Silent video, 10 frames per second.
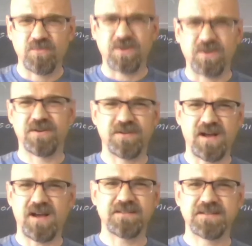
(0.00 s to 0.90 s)
whether or
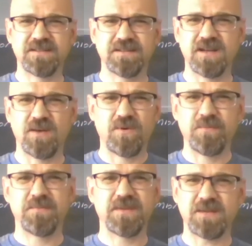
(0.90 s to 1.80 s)
not a
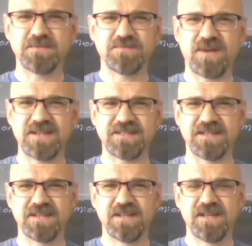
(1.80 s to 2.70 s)
woman becomes
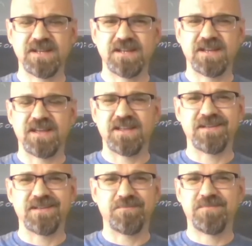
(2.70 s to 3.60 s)
president?
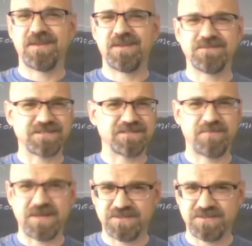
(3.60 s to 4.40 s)
And I was listening to Ben